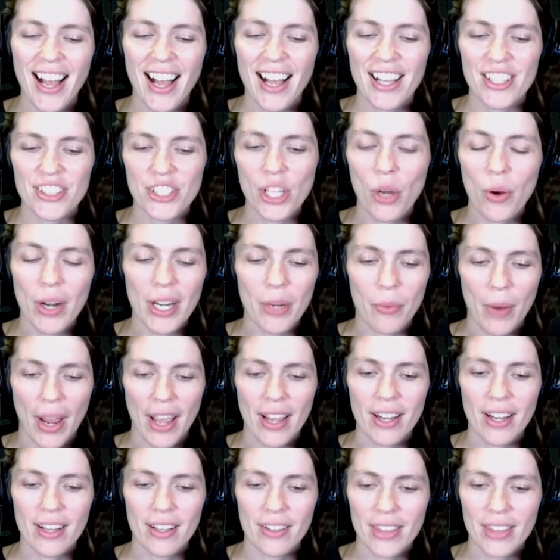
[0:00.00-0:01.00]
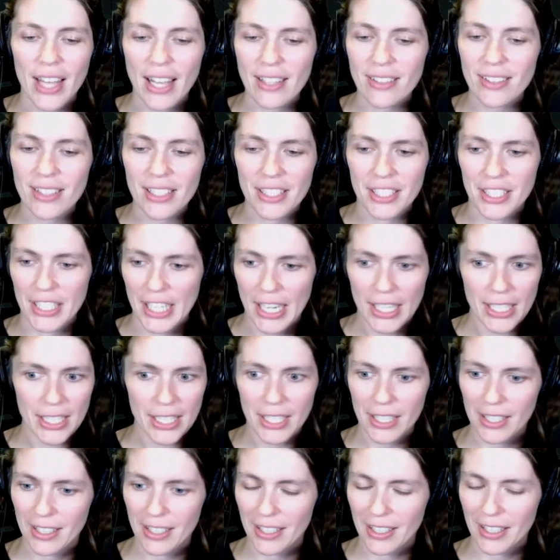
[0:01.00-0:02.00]
So anyway, that's the
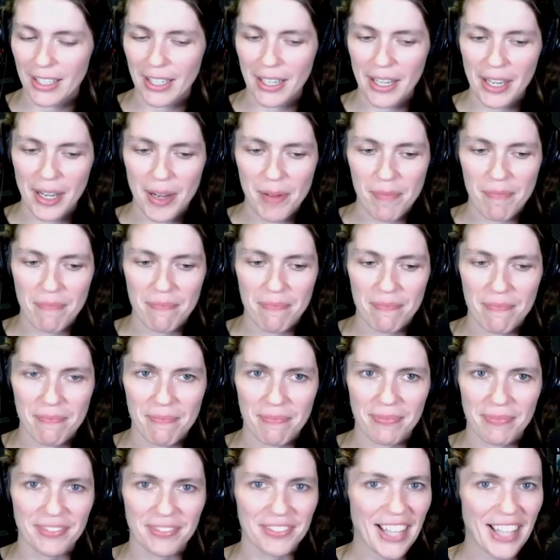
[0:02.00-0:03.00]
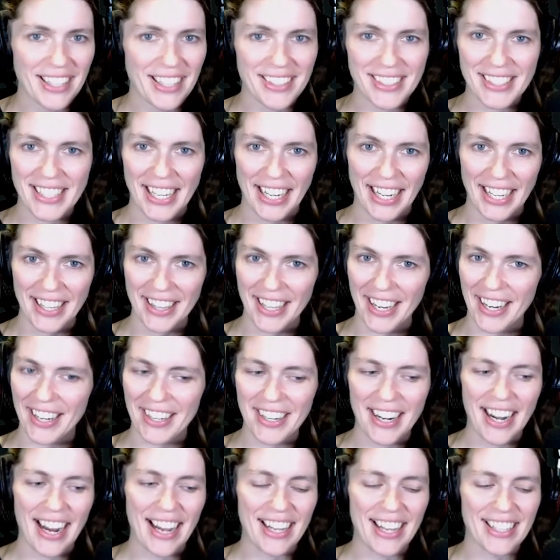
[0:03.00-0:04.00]
deck. Let's get in
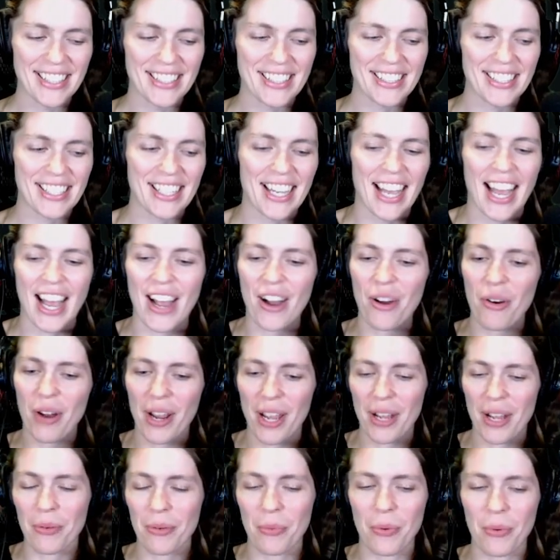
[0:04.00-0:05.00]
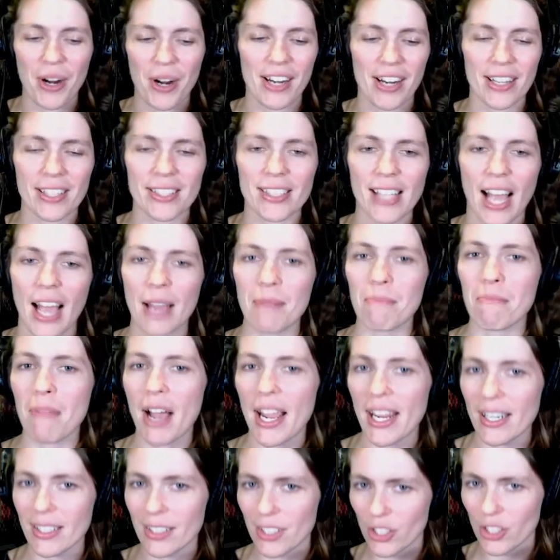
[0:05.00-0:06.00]
there and see how it works. I
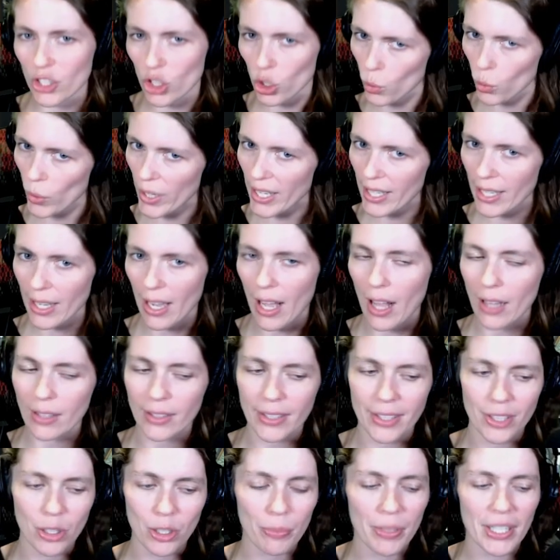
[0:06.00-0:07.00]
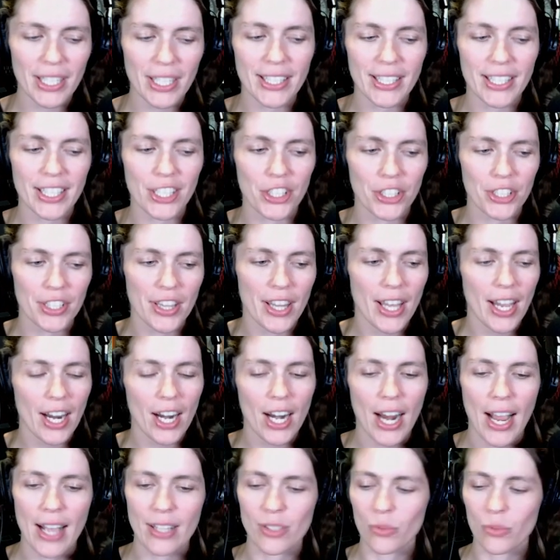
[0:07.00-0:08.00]
might tweak a little bit here and there
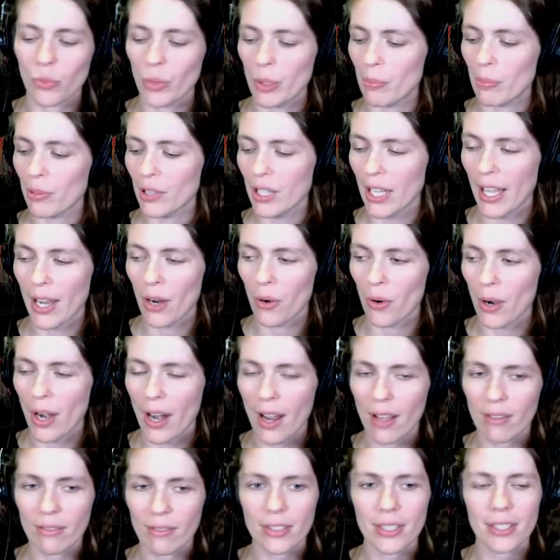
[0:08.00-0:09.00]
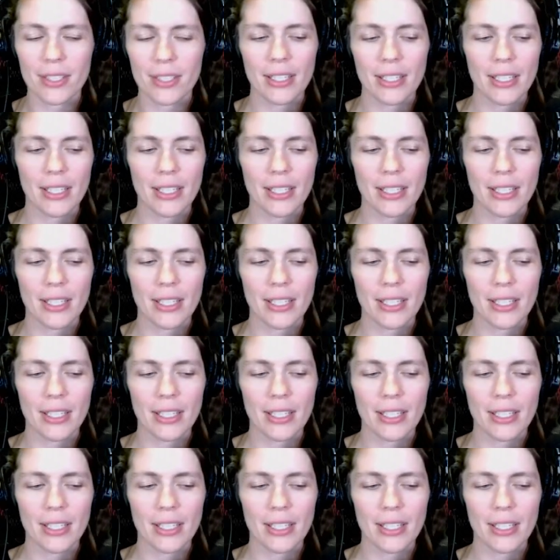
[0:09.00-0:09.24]
as we play around.